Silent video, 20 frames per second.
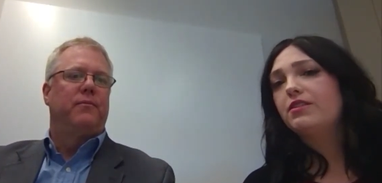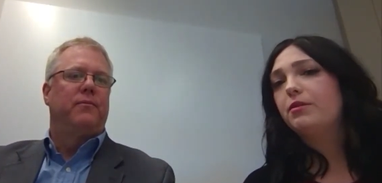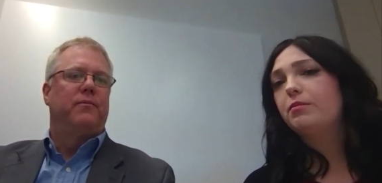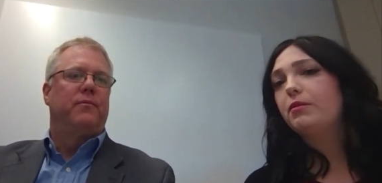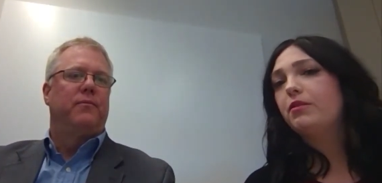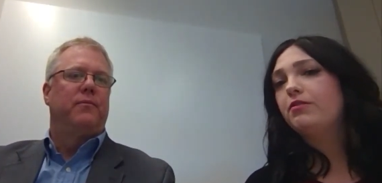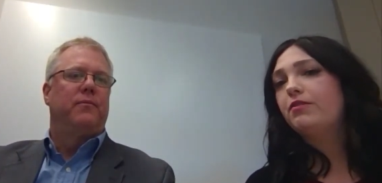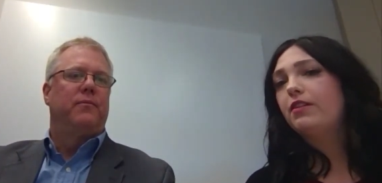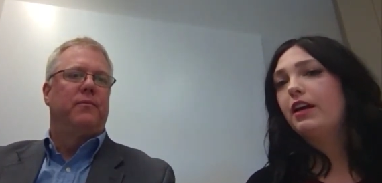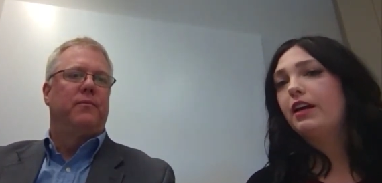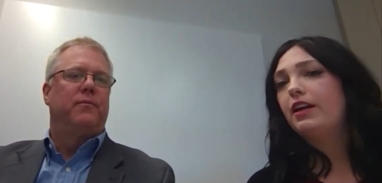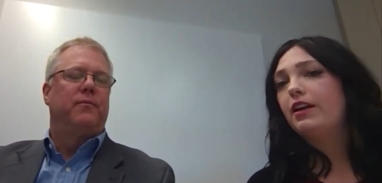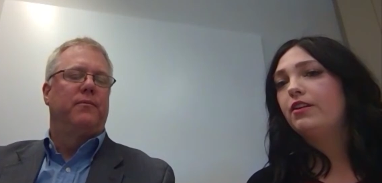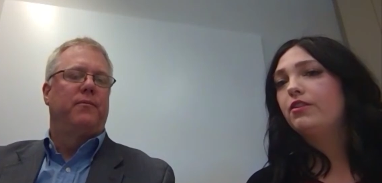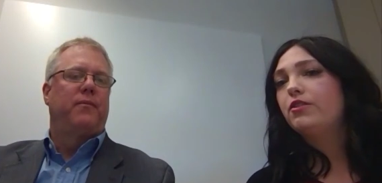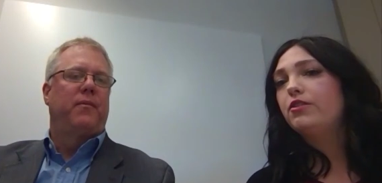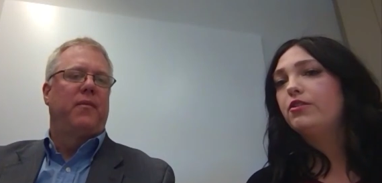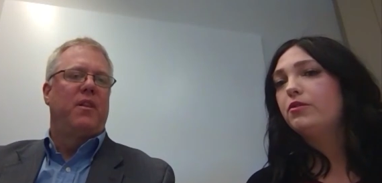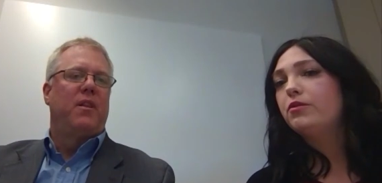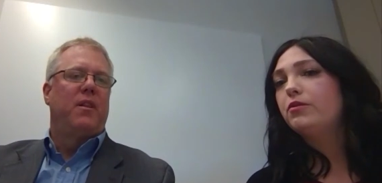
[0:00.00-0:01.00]
Speaker 1: are
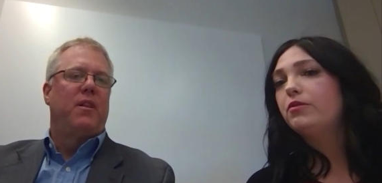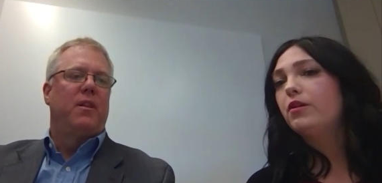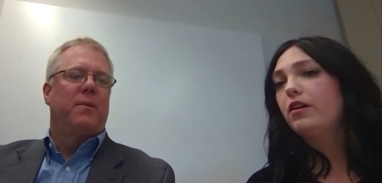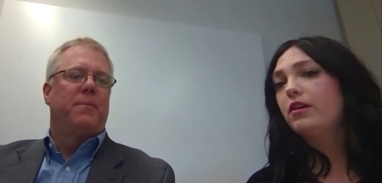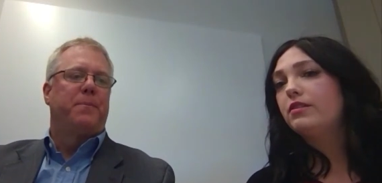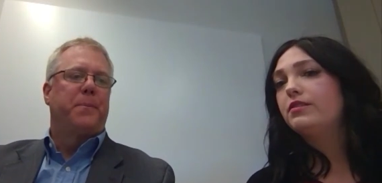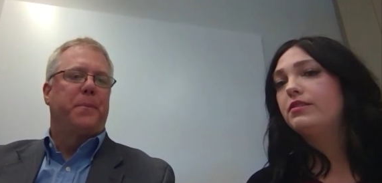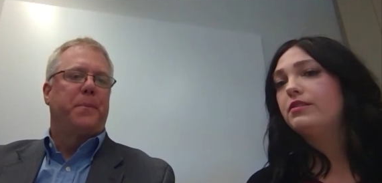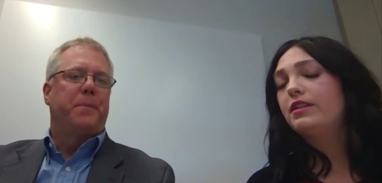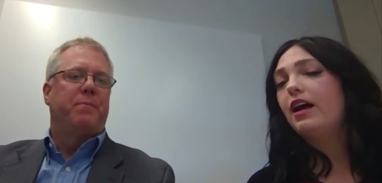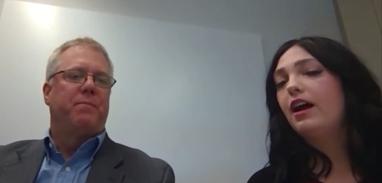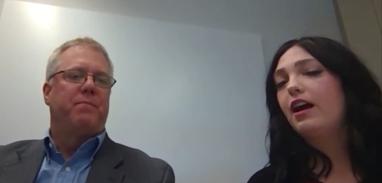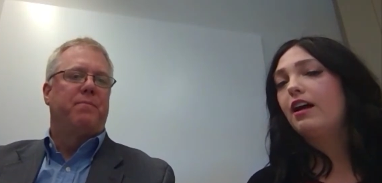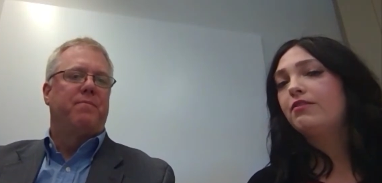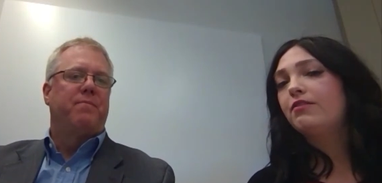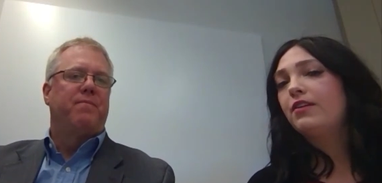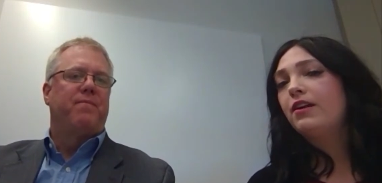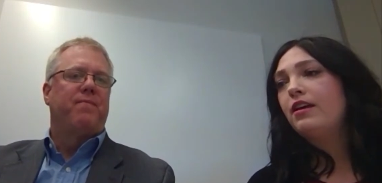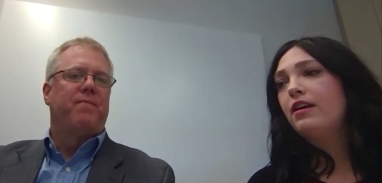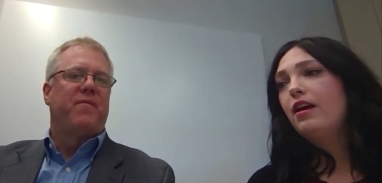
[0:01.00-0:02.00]
providing to our
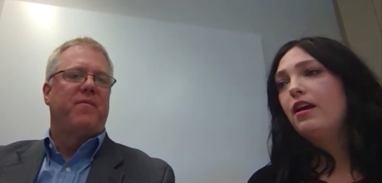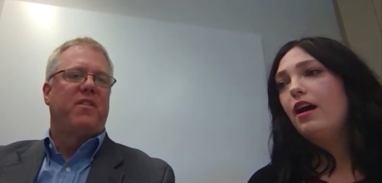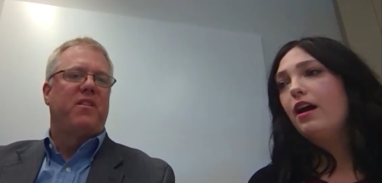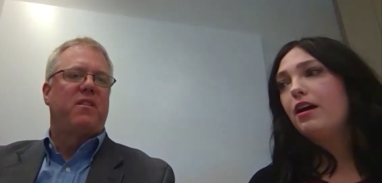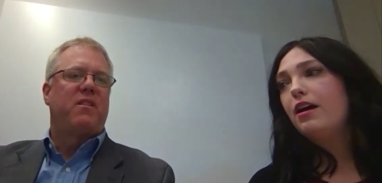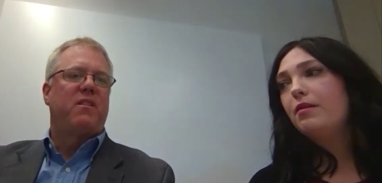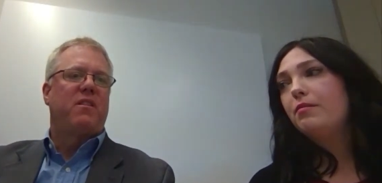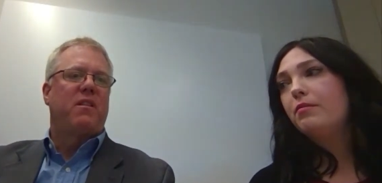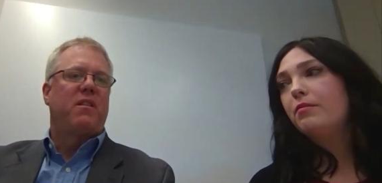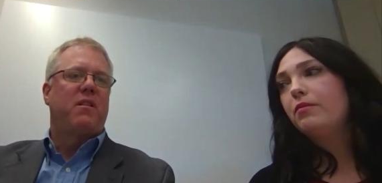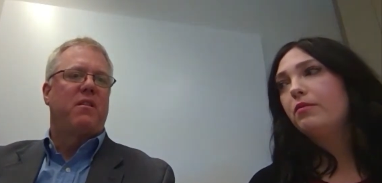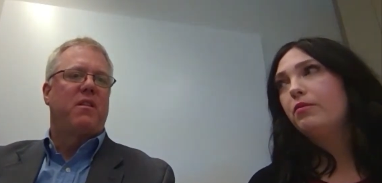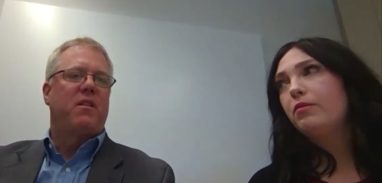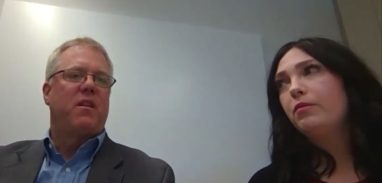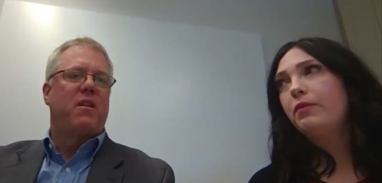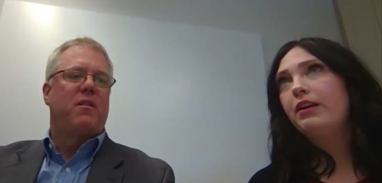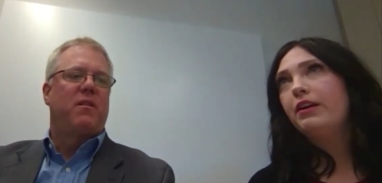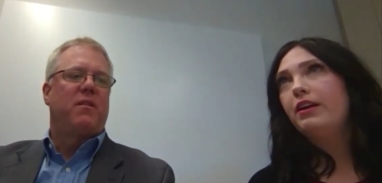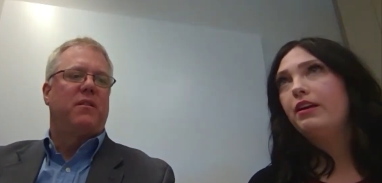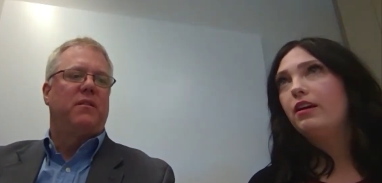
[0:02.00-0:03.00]
staff. Um,
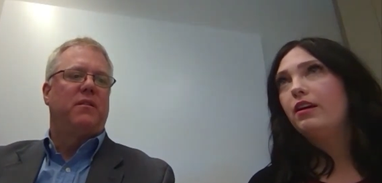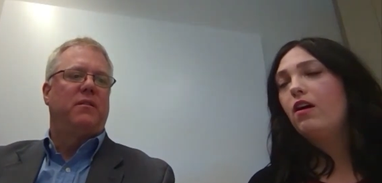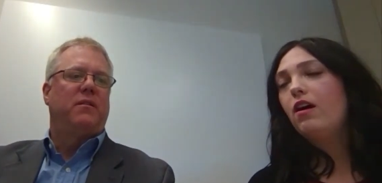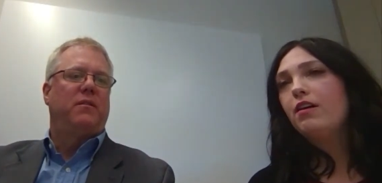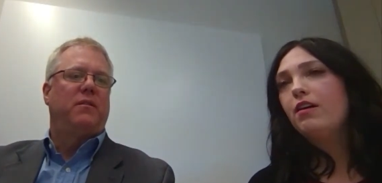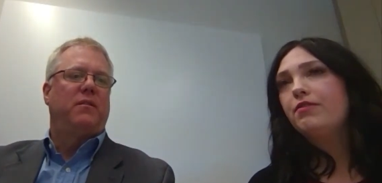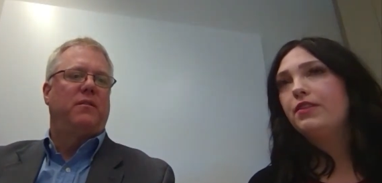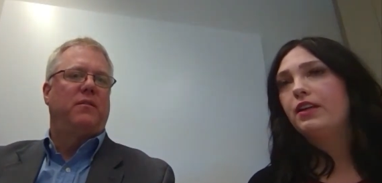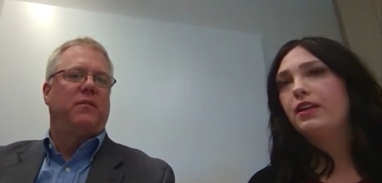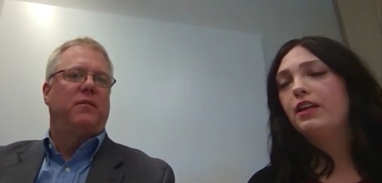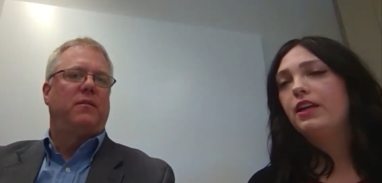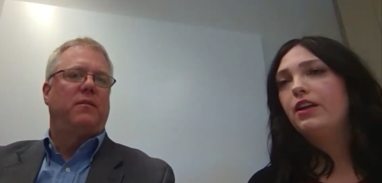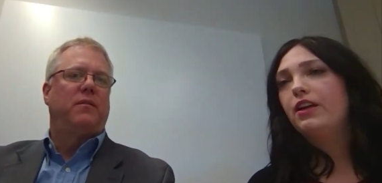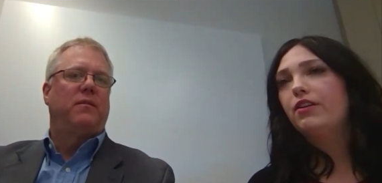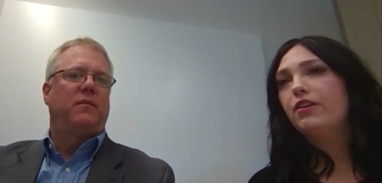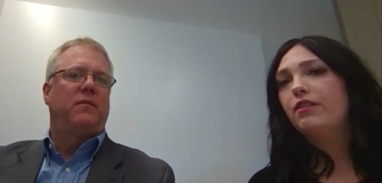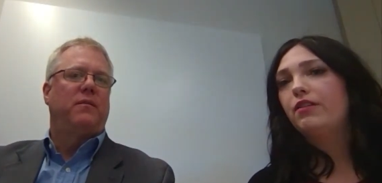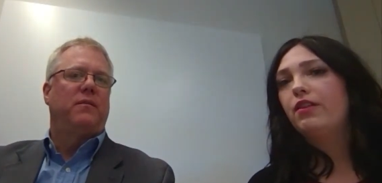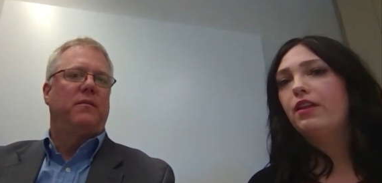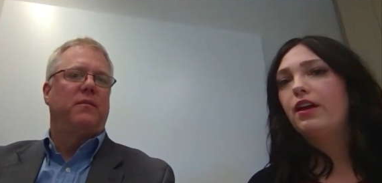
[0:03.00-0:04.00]
we often
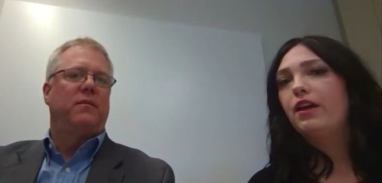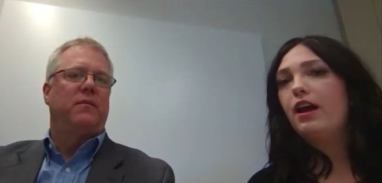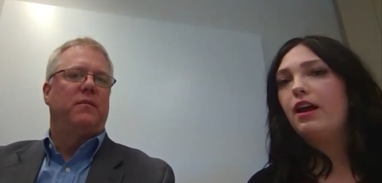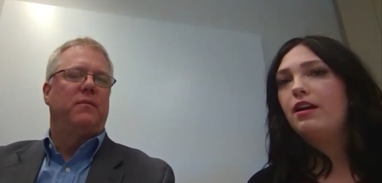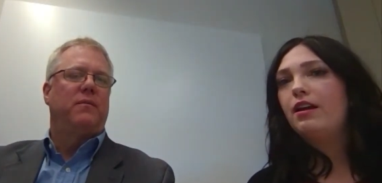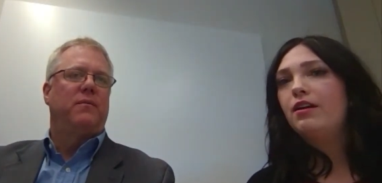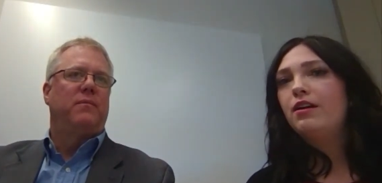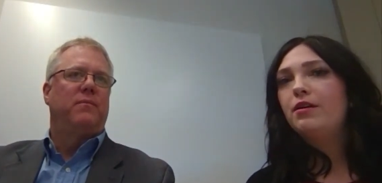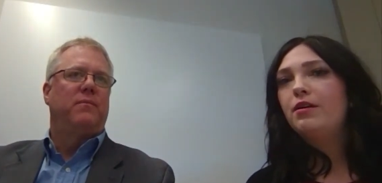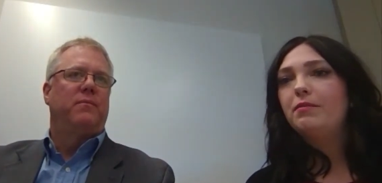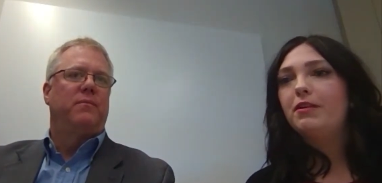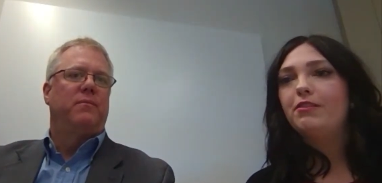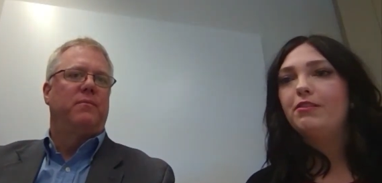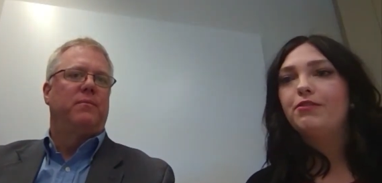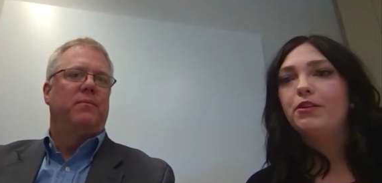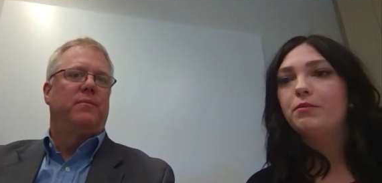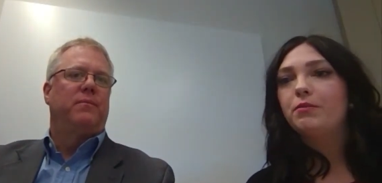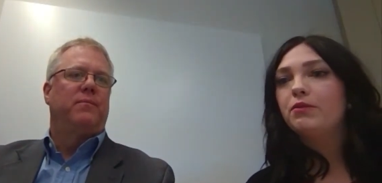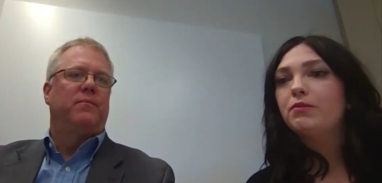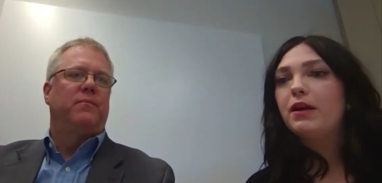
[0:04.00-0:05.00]
hear that
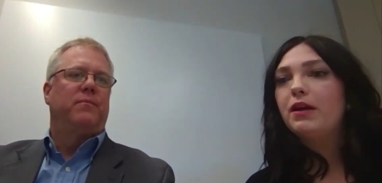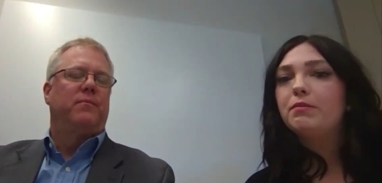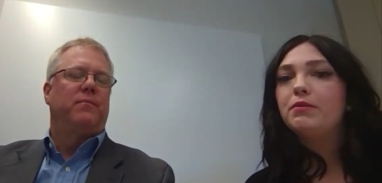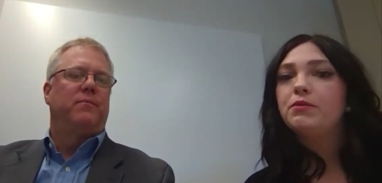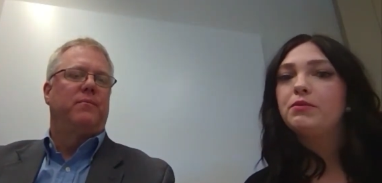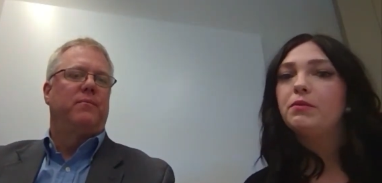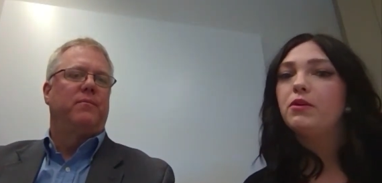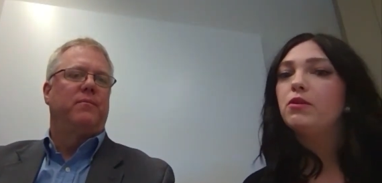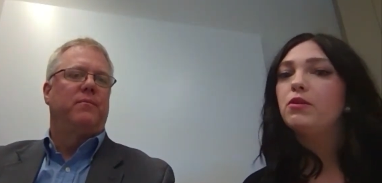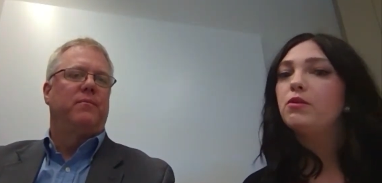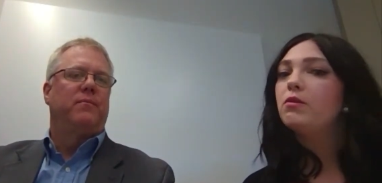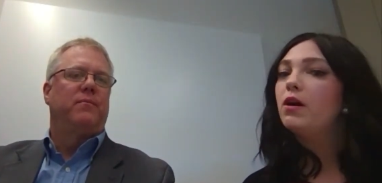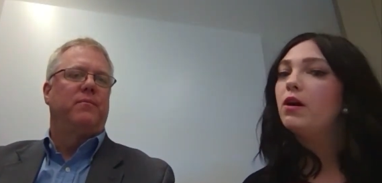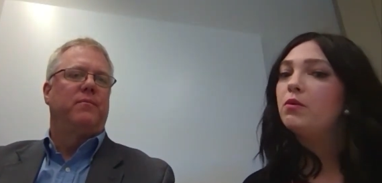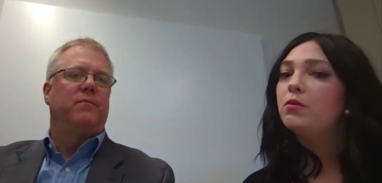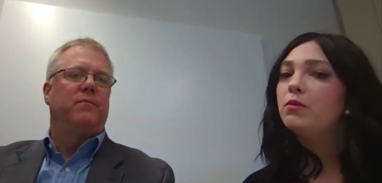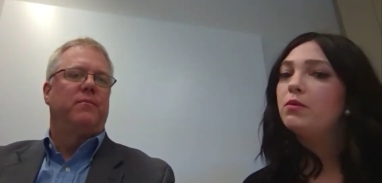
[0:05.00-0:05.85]
Payfirma reps will go out